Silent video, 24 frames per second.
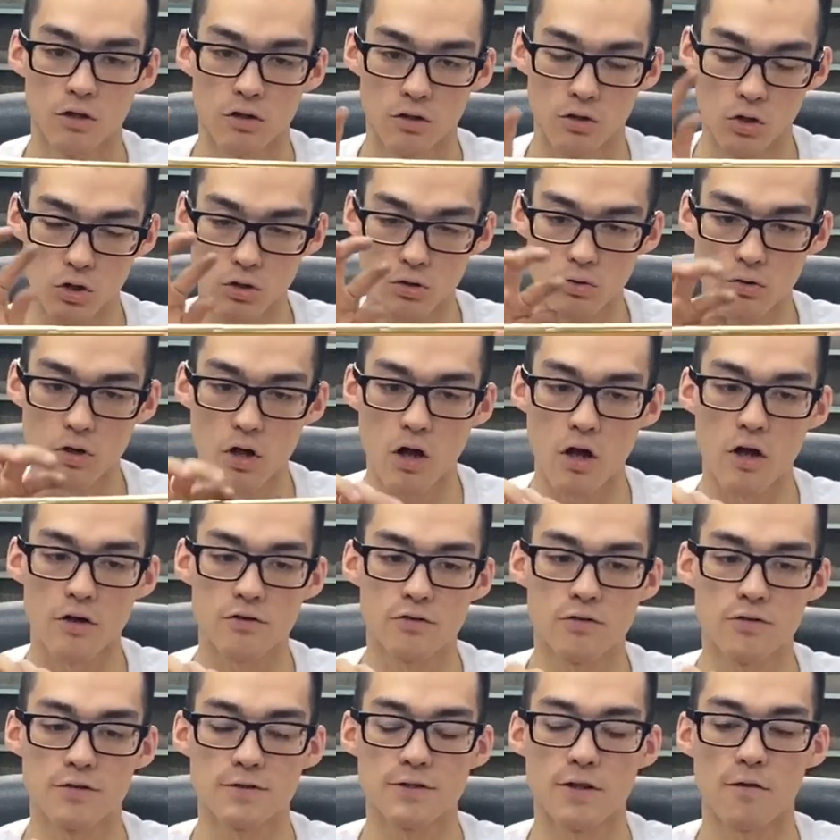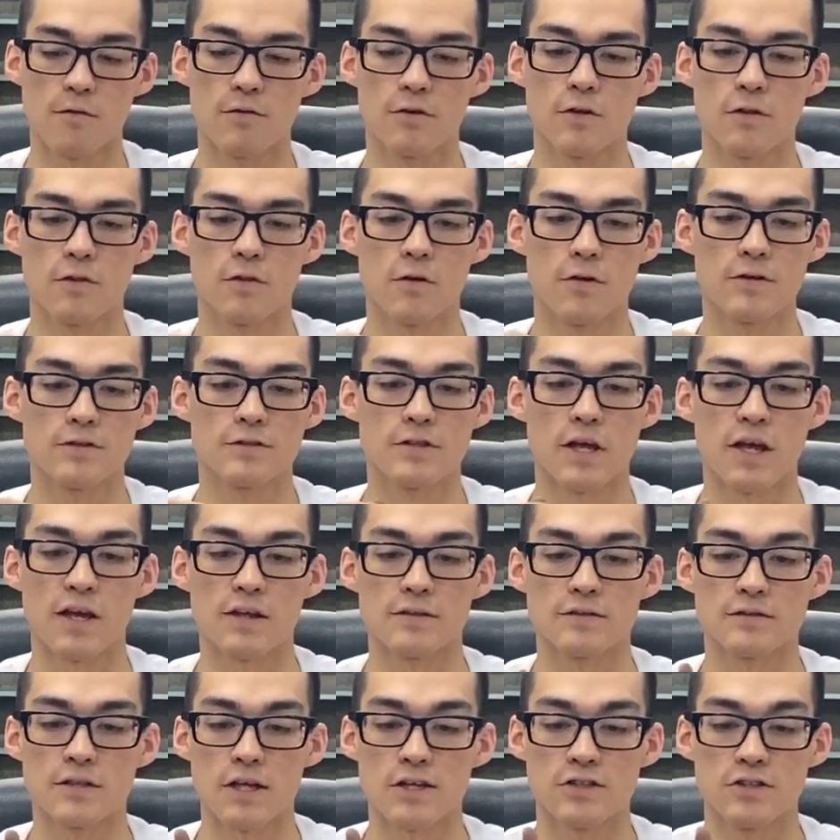glued onto the 1732.
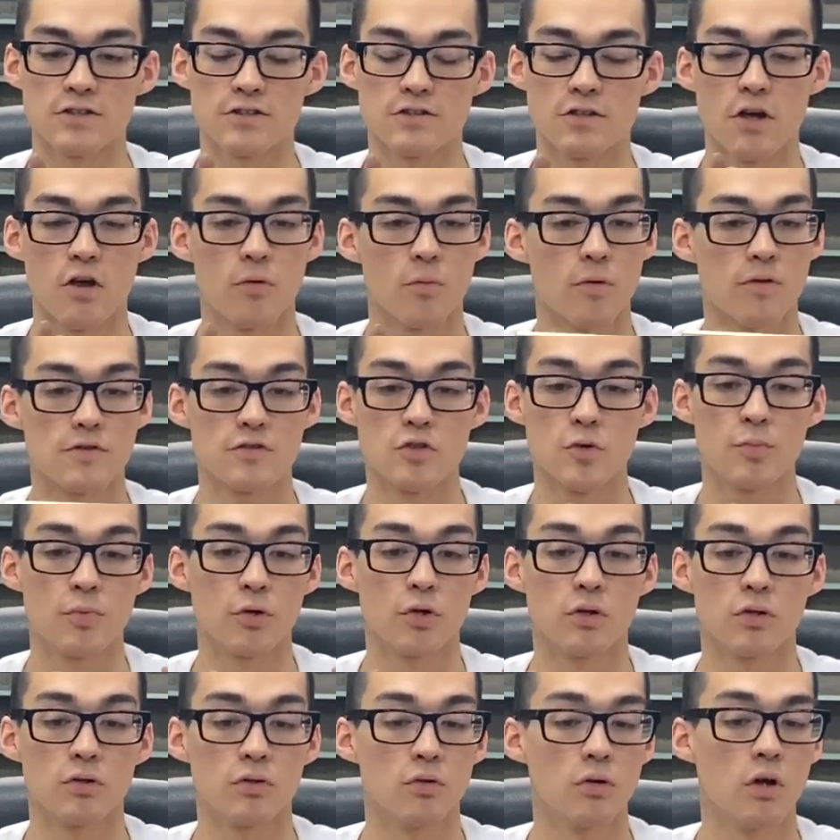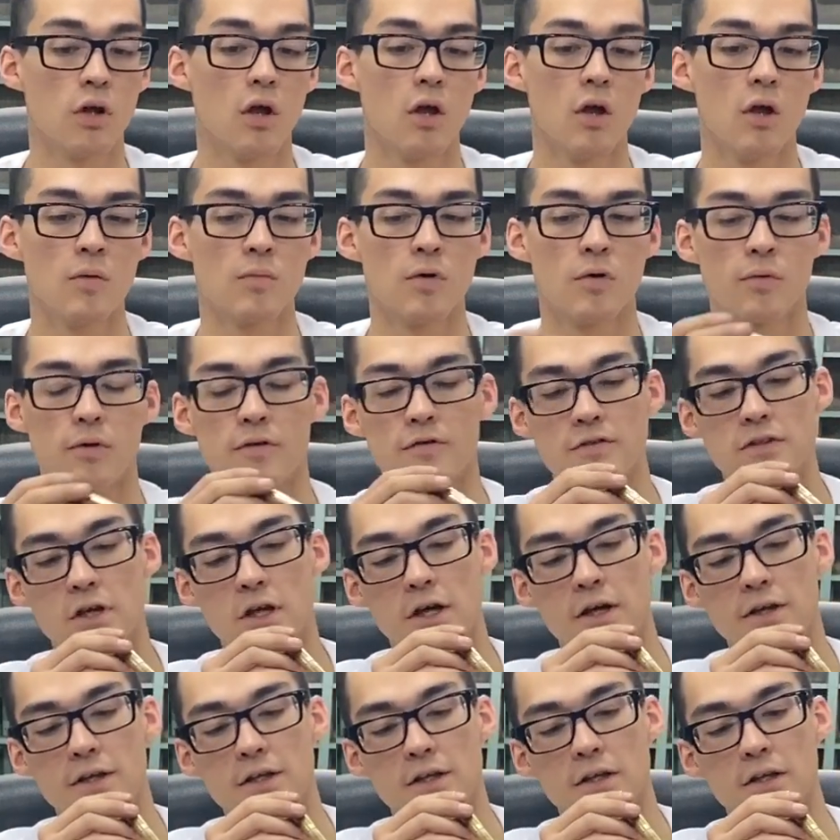That's just done with super glue. What we've
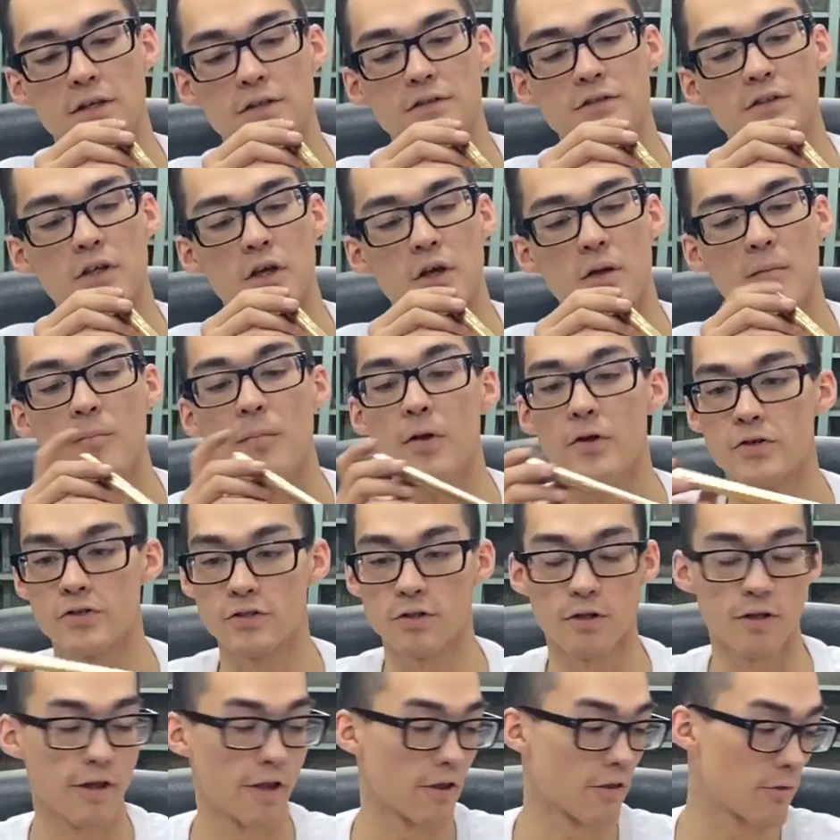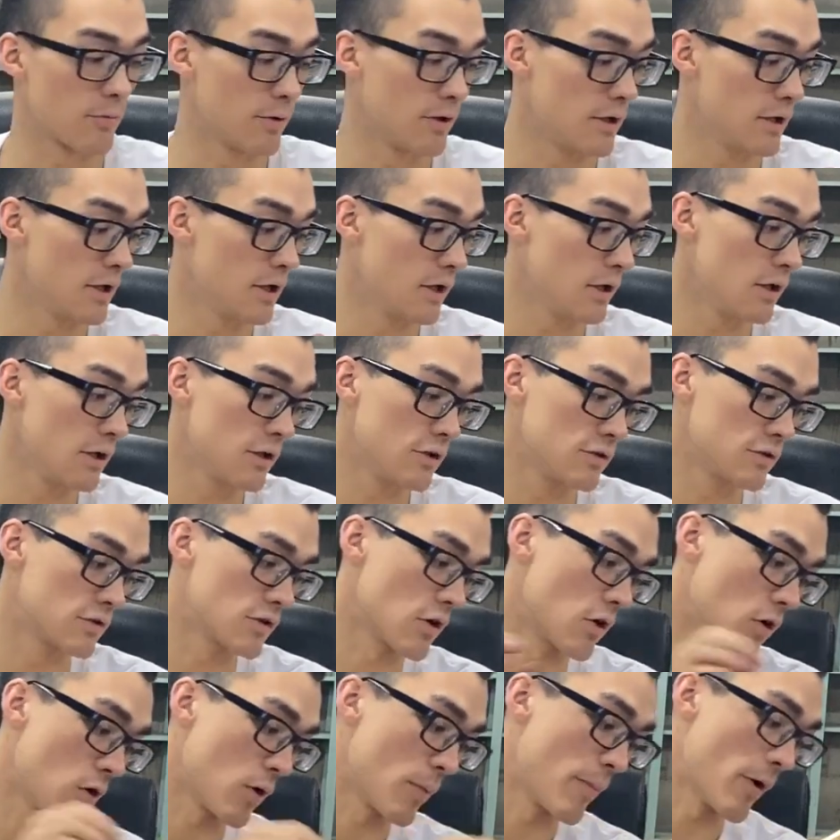done is measure the length we need.
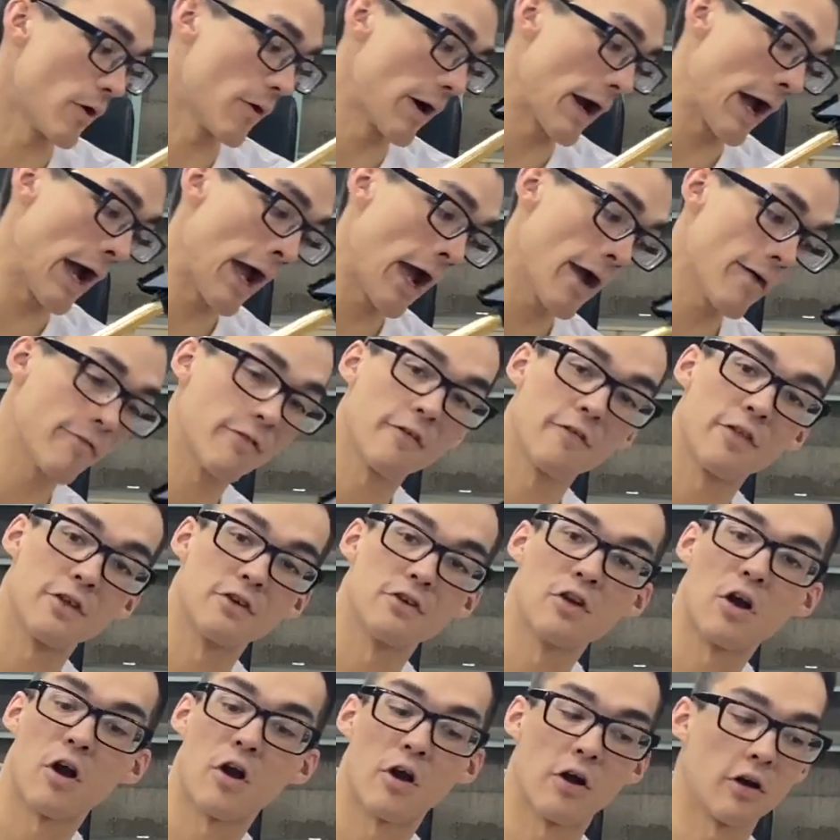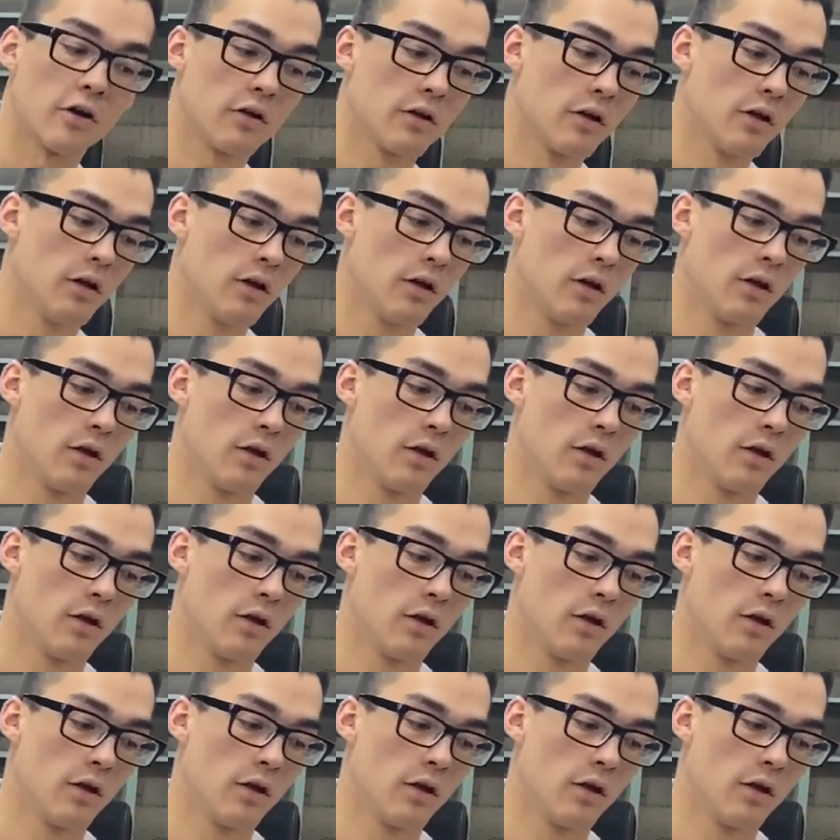So about half of the dart